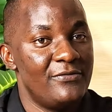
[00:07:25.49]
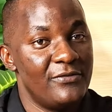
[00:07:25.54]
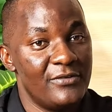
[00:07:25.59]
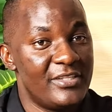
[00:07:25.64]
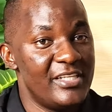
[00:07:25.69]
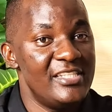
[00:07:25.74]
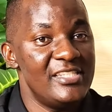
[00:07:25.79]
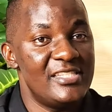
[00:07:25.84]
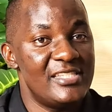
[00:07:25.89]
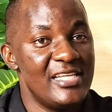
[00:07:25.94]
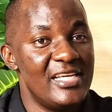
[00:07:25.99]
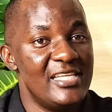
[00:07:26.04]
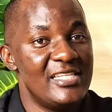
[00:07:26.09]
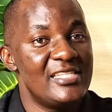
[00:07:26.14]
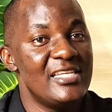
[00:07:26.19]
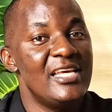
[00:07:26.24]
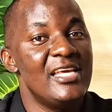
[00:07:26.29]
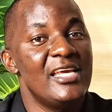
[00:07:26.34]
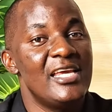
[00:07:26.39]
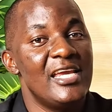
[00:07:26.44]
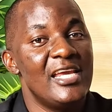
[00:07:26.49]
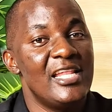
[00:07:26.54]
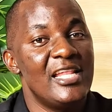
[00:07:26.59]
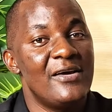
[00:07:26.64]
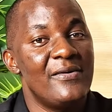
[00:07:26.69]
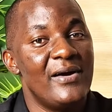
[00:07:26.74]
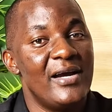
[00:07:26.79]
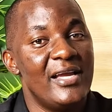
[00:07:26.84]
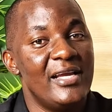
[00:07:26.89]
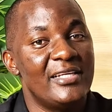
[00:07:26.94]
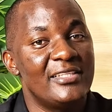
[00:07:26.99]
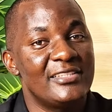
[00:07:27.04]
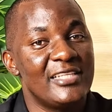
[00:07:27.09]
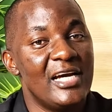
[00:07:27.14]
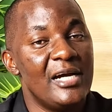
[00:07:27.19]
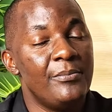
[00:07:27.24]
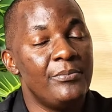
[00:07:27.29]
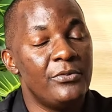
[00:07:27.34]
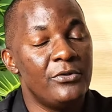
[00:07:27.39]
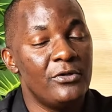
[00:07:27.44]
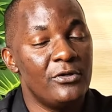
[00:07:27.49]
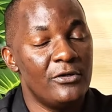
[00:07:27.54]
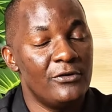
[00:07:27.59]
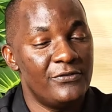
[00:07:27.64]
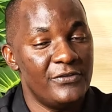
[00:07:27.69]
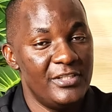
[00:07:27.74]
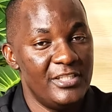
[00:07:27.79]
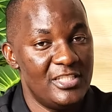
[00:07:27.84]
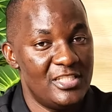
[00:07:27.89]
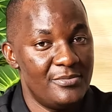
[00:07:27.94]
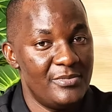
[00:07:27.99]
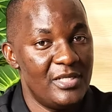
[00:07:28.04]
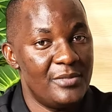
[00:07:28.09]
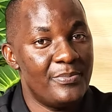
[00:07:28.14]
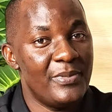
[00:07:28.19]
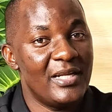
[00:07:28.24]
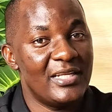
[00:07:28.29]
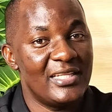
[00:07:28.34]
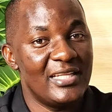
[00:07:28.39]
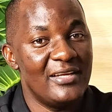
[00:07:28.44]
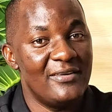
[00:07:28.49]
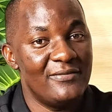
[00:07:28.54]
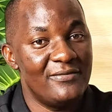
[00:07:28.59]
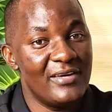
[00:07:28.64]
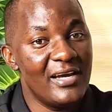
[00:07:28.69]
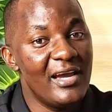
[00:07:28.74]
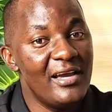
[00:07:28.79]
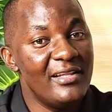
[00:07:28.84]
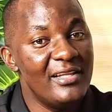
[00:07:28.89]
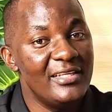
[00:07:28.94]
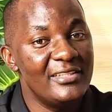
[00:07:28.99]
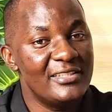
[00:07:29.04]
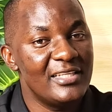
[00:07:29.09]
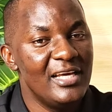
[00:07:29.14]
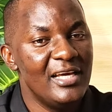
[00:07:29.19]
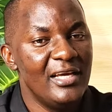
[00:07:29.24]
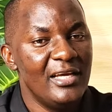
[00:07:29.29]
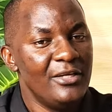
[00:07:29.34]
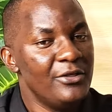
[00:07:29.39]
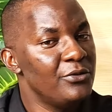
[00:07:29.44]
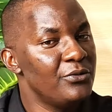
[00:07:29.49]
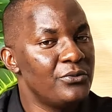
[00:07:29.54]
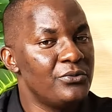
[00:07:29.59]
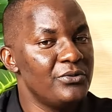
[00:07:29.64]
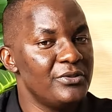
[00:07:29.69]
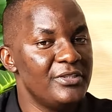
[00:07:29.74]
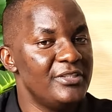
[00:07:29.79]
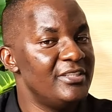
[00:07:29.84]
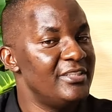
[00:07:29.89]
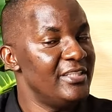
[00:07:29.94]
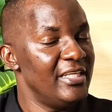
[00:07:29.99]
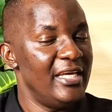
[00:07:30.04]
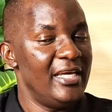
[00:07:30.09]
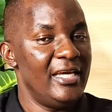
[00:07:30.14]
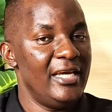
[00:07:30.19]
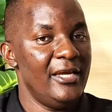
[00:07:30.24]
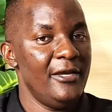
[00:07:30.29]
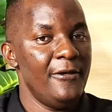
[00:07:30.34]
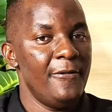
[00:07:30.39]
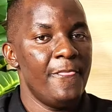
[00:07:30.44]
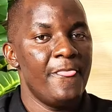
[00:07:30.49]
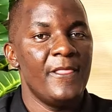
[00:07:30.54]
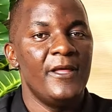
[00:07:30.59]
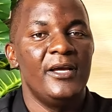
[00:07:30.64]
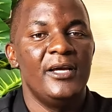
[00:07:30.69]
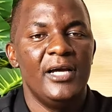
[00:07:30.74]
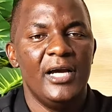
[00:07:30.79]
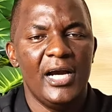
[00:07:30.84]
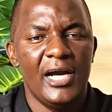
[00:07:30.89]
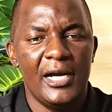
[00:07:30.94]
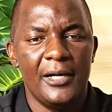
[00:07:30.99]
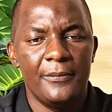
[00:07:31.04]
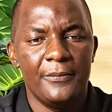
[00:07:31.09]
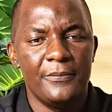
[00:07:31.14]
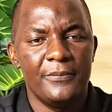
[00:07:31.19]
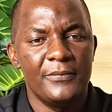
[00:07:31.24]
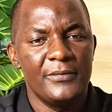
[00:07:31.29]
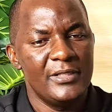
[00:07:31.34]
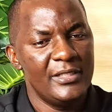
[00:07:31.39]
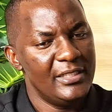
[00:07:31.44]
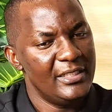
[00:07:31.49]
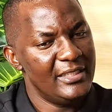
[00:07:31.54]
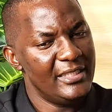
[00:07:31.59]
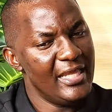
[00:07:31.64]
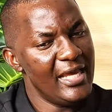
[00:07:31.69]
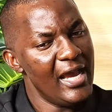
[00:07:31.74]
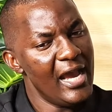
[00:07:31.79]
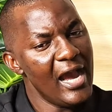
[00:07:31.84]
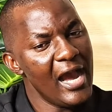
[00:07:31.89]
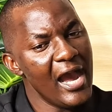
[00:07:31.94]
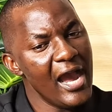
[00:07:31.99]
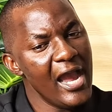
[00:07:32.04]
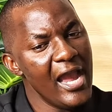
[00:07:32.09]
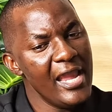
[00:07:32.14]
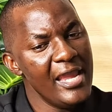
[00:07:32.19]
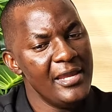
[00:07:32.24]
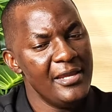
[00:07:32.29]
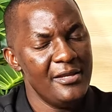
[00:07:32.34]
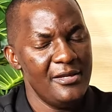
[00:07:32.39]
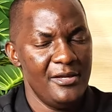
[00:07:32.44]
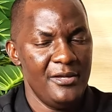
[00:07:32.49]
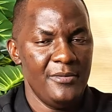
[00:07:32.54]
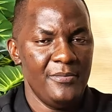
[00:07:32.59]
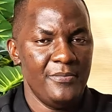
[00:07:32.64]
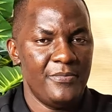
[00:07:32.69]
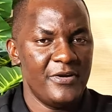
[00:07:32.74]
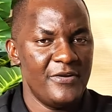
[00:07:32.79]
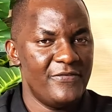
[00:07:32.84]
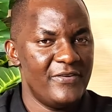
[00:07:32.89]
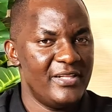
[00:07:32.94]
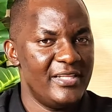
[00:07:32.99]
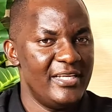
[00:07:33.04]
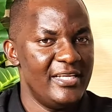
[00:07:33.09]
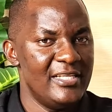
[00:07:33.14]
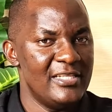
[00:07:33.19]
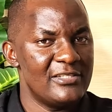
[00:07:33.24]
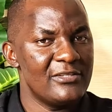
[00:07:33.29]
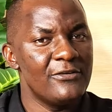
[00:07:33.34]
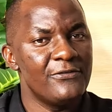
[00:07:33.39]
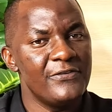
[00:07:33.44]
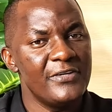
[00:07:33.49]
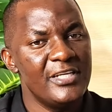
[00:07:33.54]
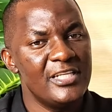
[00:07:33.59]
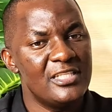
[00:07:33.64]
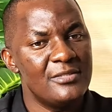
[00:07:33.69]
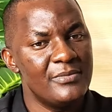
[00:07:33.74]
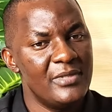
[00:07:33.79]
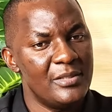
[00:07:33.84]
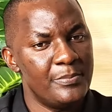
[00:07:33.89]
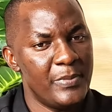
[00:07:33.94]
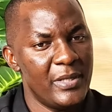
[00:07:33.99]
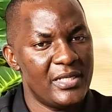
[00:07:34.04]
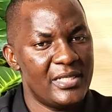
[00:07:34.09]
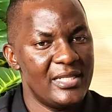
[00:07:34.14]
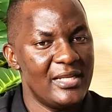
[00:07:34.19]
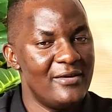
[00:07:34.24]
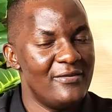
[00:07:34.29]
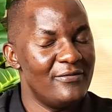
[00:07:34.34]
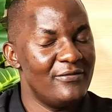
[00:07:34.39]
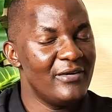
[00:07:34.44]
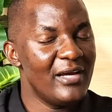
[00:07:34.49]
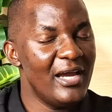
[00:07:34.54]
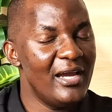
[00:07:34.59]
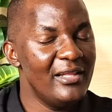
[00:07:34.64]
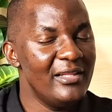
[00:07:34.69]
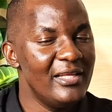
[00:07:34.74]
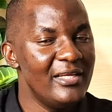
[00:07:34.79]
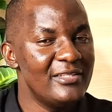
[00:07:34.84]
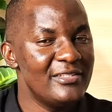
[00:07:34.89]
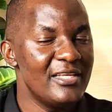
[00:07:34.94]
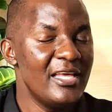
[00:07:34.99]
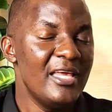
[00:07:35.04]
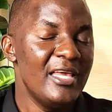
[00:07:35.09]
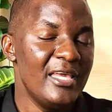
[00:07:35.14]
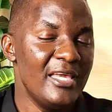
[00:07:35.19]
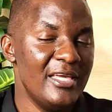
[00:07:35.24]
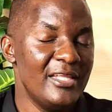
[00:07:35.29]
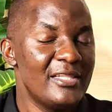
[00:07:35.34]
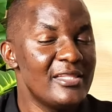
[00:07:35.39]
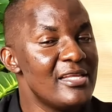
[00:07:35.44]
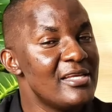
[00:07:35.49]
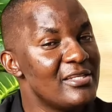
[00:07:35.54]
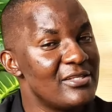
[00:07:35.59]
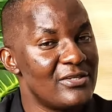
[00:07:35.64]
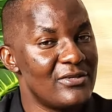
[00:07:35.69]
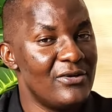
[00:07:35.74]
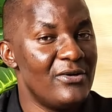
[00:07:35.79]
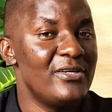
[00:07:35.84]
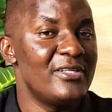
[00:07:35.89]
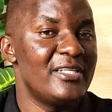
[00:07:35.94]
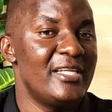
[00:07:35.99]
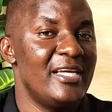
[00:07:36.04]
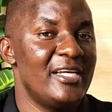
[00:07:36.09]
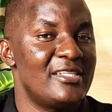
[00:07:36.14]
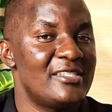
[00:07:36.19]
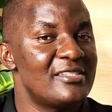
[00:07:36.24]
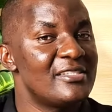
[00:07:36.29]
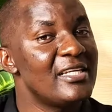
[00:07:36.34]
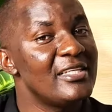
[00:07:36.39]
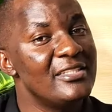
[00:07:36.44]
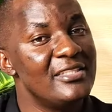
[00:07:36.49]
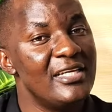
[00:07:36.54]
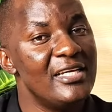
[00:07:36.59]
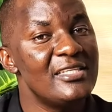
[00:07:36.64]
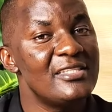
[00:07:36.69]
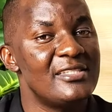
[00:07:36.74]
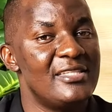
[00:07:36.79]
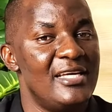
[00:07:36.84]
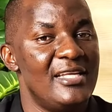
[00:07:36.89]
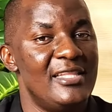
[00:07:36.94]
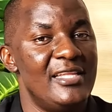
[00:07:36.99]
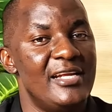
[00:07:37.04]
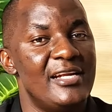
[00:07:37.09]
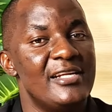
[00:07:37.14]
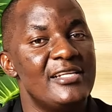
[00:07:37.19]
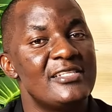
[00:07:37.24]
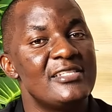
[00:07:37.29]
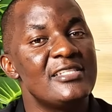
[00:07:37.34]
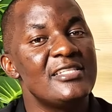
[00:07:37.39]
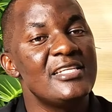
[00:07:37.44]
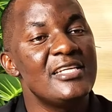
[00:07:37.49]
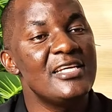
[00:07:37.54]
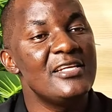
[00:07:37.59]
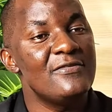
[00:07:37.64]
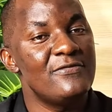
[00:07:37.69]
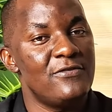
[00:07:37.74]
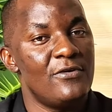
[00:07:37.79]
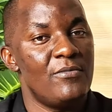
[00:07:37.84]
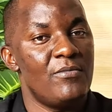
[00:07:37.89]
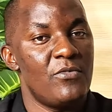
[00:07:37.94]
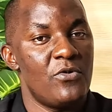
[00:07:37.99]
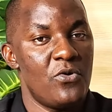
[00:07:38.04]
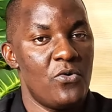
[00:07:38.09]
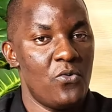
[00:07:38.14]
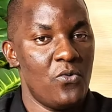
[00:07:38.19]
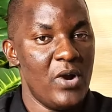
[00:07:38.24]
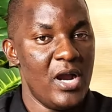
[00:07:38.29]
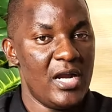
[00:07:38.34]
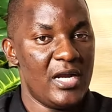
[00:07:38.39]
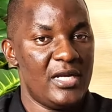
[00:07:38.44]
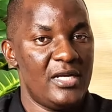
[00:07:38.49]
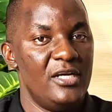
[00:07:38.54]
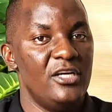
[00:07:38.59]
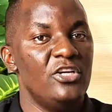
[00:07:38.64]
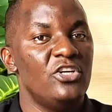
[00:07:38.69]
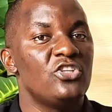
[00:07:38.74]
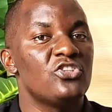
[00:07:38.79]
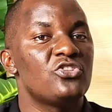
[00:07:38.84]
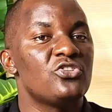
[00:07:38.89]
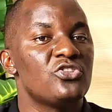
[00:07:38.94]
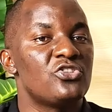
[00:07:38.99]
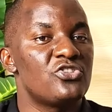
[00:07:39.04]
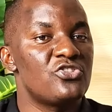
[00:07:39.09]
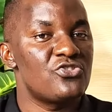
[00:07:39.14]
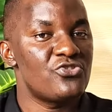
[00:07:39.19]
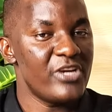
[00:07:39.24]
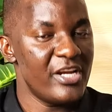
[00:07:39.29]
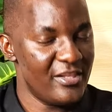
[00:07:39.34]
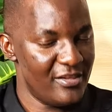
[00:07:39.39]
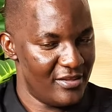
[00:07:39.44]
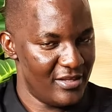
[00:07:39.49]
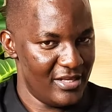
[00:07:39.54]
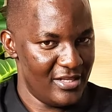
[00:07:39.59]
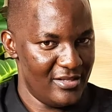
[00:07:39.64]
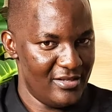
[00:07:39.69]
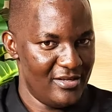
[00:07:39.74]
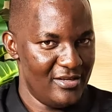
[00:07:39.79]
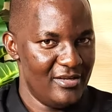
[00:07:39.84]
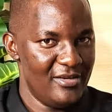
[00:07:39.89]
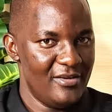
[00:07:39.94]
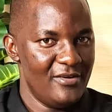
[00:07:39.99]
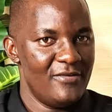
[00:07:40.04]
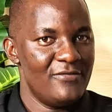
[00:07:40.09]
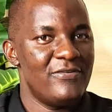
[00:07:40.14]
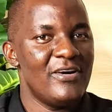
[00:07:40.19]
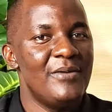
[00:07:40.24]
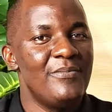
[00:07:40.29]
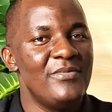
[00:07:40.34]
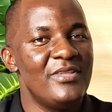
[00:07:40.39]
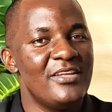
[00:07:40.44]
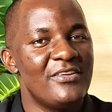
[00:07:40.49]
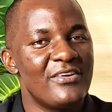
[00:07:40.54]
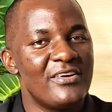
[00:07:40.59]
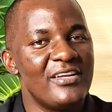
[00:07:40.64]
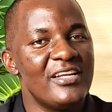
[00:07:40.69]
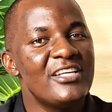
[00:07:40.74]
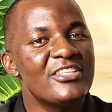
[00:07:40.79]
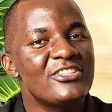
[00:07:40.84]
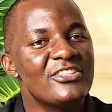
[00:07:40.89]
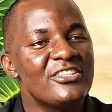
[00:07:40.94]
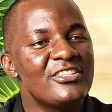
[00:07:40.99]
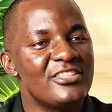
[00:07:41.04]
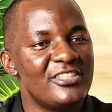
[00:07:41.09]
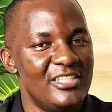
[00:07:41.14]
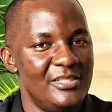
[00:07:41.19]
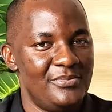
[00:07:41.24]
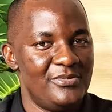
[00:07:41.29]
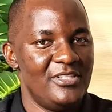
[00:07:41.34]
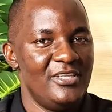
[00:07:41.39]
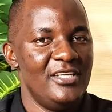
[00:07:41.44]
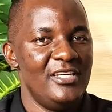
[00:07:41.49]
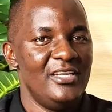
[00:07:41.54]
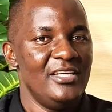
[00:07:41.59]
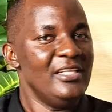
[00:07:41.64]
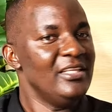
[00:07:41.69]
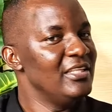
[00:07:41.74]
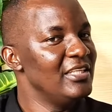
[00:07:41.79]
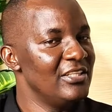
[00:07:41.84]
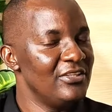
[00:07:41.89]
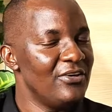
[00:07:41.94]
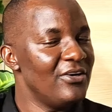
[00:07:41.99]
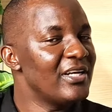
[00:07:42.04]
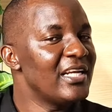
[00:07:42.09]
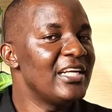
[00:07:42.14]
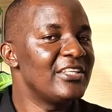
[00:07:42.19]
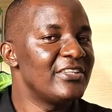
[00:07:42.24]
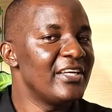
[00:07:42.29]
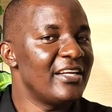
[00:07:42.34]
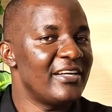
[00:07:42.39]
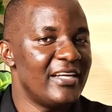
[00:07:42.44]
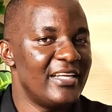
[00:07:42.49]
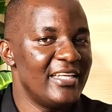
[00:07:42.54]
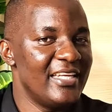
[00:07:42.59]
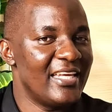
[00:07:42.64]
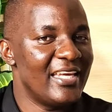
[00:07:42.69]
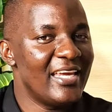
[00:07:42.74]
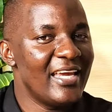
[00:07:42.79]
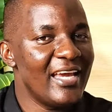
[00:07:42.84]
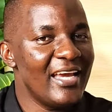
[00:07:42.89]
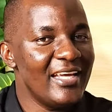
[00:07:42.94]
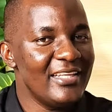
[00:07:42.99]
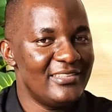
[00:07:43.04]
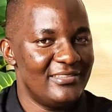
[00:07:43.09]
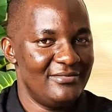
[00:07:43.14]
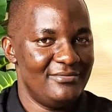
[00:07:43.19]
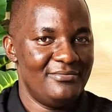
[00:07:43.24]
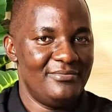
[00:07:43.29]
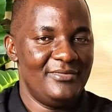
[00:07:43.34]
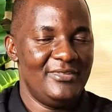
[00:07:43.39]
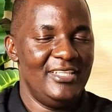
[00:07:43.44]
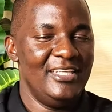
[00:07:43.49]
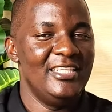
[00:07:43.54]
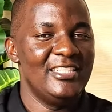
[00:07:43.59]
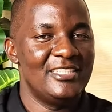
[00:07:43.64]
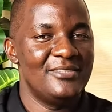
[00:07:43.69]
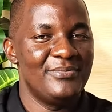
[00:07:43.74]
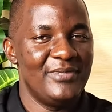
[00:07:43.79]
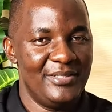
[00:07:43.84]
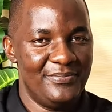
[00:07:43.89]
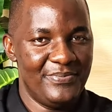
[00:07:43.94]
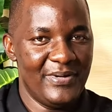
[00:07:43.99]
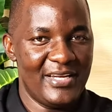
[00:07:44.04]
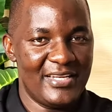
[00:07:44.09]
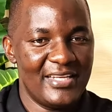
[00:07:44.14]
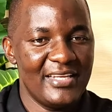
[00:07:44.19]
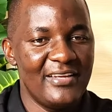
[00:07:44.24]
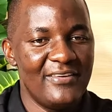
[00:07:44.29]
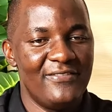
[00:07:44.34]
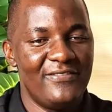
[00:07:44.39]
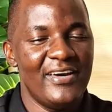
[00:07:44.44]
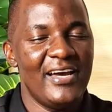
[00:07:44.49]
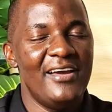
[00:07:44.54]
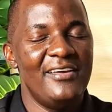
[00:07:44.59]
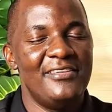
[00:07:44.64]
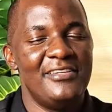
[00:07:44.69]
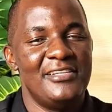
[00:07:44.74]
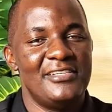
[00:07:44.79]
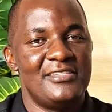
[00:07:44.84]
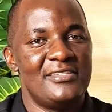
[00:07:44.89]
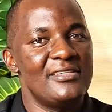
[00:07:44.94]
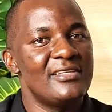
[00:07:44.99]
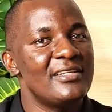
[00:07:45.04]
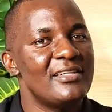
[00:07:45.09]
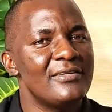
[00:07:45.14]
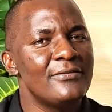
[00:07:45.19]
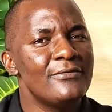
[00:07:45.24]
For instance, in our example of intimate partner violence, you could say, the high prevalence of intimate partner violence in this context suggests that there is need for more work to strengthen family relationships in order to eradicate intimate partner violence.